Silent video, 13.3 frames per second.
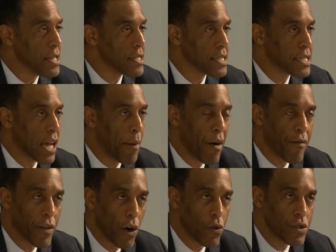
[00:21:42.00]
Some
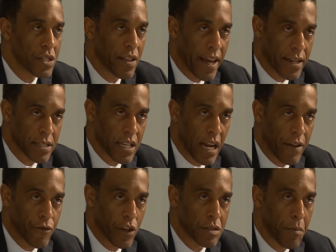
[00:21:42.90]
of those things that
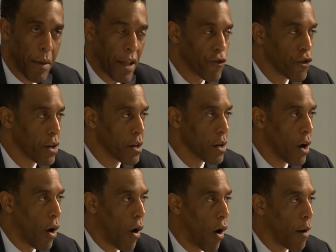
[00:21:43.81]
I've just mentioned
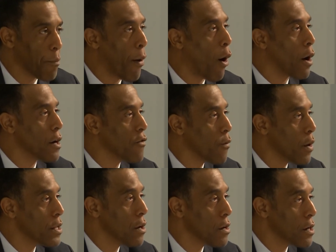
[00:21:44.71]
are part of
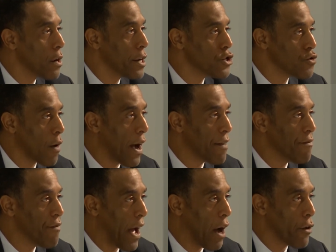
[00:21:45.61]
what are going to
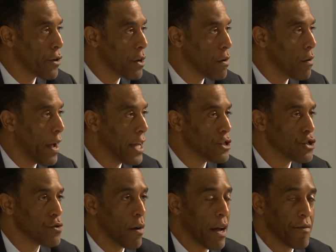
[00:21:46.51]
drive value.
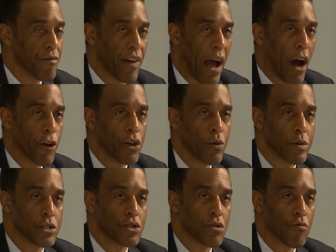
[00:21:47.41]
And value
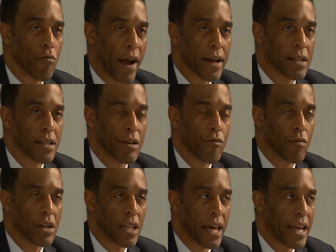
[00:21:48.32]
is directly
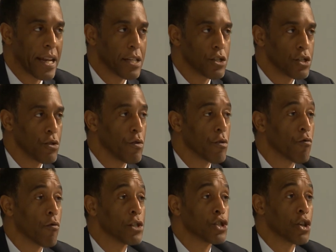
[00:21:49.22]
related to the
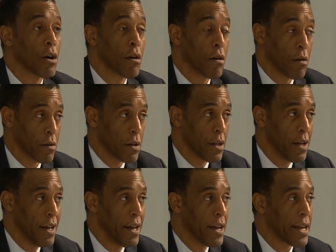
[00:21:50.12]
return
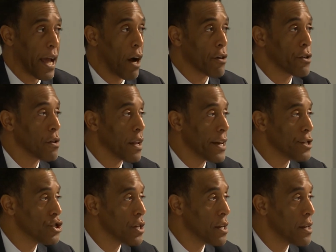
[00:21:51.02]

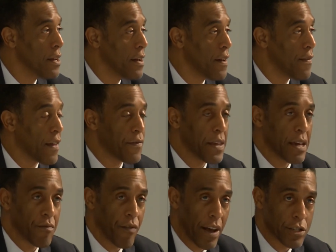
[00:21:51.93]
calculation that the
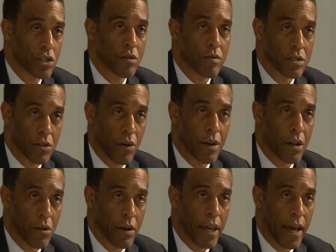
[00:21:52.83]
investor is going
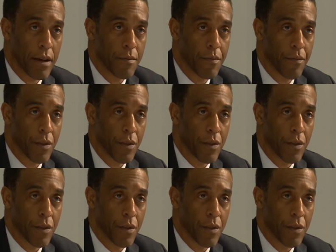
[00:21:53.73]
to look at.